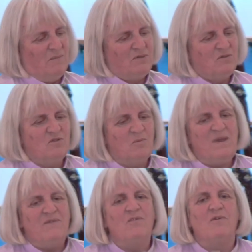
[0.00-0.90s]
sort of be
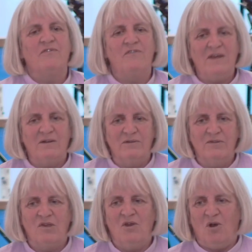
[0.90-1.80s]

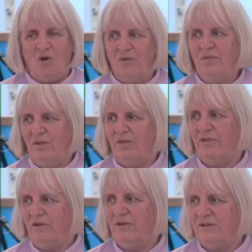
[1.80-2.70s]
fulfilled on the
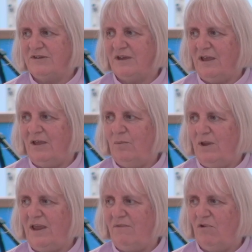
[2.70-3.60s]
third day when
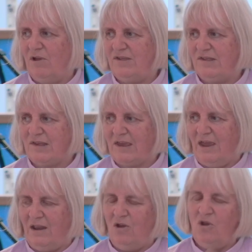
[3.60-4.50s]
he rises
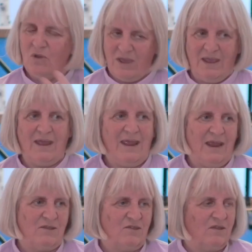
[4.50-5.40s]
again, looking
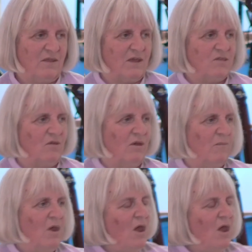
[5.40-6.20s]
ahead to that time.